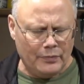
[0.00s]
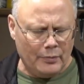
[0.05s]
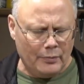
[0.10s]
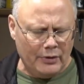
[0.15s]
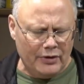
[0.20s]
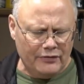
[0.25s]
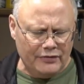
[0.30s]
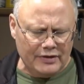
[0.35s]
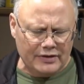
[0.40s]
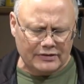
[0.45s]

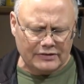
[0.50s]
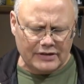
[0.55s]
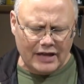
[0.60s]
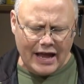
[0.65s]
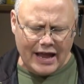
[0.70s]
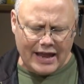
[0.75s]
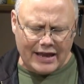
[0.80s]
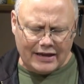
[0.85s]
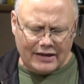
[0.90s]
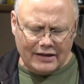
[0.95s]
but if you
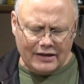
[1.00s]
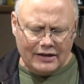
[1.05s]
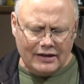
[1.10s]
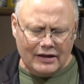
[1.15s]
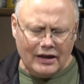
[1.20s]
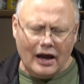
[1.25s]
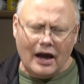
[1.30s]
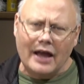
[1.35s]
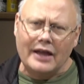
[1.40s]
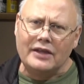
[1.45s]
like,
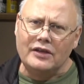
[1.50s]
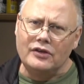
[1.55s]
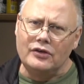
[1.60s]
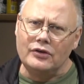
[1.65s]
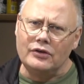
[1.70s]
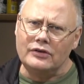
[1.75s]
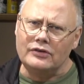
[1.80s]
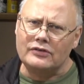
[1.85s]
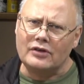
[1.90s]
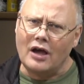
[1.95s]
I
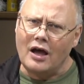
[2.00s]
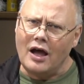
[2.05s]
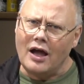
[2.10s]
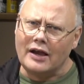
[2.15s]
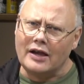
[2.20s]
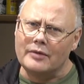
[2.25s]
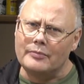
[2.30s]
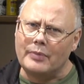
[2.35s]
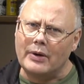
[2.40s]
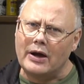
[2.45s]
could
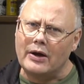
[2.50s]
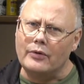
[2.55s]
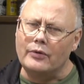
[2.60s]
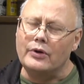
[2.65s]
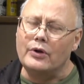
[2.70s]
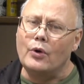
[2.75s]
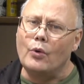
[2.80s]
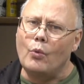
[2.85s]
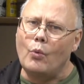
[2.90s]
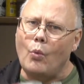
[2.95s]
talk about
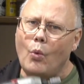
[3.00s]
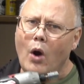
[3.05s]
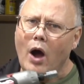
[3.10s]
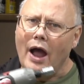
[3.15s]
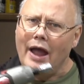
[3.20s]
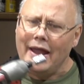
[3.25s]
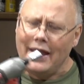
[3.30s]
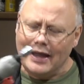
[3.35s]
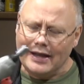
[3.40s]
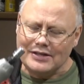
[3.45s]

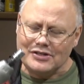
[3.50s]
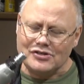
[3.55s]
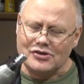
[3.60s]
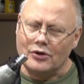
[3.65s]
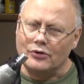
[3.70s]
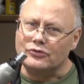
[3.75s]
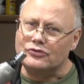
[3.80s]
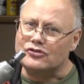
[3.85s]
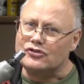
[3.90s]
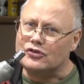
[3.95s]
why I
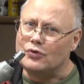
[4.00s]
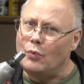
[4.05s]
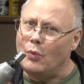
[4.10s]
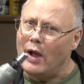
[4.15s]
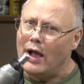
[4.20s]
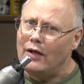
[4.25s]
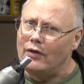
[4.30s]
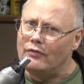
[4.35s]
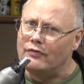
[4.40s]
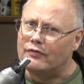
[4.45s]
chose
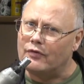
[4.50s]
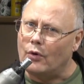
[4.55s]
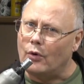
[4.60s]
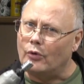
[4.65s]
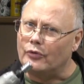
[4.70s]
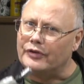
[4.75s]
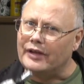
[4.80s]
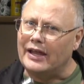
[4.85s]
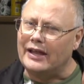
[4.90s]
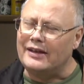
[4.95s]
12
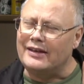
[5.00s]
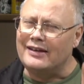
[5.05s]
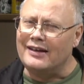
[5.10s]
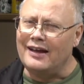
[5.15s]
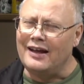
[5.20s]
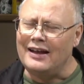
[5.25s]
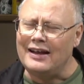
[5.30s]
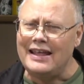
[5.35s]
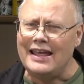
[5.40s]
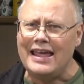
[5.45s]
volt and
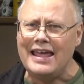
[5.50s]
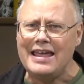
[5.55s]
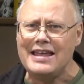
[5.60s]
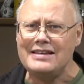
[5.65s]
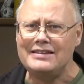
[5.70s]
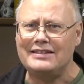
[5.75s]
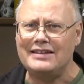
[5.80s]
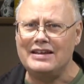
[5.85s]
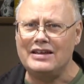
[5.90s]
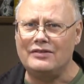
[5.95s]
not
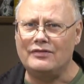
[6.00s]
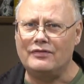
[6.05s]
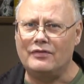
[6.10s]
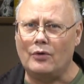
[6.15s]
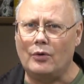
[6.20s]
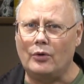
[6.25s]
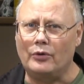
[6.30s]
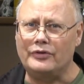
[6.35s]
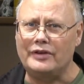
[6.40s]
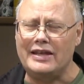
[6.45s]
18
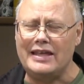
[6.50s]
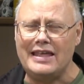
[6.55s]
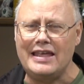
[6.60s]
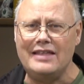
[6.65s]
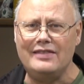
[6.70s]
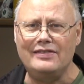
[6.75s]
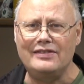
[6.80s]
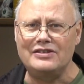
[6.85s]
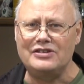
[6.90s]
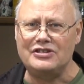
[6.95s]
volt
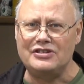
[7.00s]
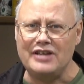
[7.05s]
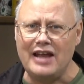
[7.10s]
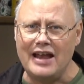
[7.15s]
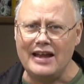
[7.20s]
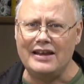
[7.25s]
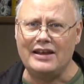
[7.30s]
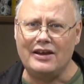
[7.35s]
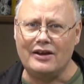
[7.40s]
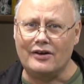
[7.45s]
in the
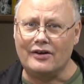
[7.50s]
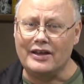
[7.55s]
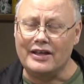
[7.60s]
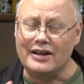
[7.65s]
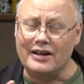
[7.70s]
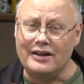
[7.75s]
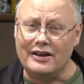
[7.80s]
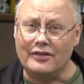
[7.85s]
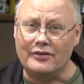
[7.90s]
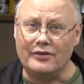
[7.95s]
shed here
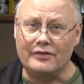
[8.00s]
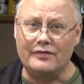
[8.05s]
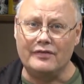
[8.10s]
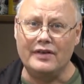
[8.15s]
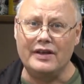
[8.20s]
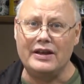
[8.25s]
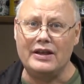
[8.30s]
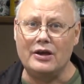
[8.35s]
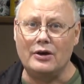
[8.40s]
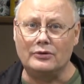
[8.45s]
in another
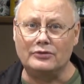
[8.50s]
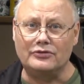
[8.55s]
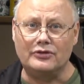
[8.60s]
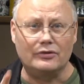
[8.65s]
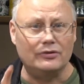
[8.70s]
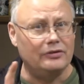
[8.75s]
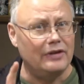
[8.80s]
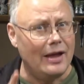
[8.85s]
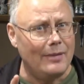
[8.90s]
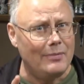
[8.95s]
video.
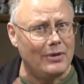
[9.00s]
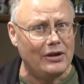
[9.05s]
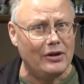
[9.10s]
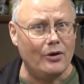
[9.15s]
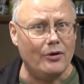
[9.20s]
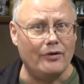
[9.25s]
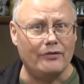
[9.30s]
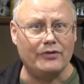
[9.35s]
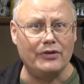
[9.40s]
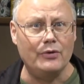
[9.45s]
So let me
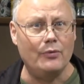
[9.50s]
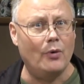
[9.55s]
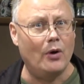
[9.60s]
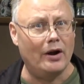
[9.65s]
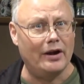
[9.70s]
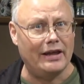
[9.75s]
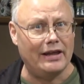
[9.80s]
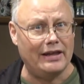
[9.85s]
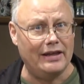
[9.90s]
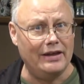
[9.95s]
know if you
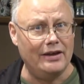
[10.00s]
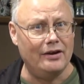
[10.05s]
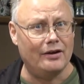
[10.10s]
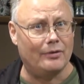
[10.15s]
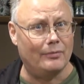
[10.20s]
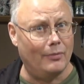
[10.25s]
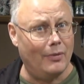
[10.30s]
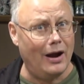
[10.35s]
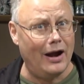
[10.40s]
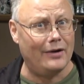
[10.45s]
want to
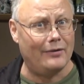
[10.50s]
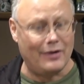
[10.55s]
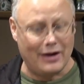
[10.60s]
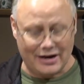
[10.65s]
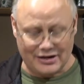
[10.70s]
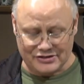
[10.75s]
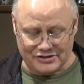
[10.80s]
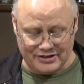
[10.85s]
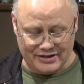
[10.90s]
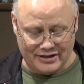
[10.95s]
hear my
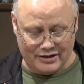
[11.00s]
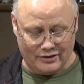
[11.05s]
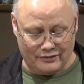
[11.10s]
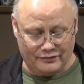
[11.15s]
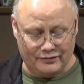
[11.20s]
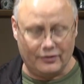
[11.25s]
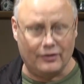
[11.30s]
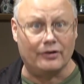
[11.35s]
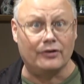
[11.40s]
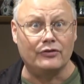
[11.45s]

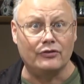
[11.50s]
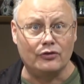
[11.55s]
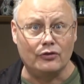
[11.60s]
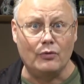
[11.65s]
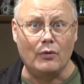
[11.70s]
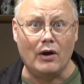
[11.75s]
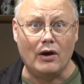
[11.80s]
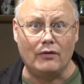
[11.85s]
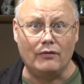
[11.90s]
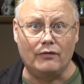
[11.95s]
rationale for
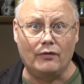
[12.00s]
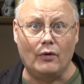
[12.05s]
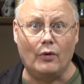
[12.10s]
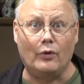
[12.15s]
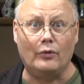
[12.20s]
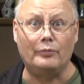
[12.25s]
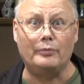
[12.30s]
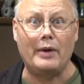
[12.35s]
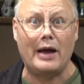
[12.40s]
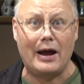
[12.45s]
12
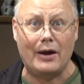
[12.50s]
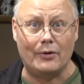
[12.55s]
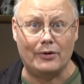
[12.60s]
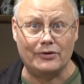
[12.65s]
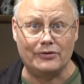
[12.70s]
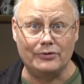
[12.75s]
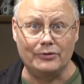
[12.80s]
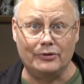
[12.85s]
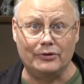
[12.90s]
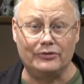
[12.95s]
volt
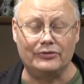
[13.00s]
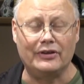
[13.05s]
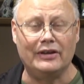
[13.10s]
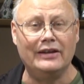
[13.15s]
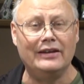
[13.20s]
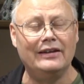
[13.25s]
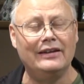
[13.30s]
power tools.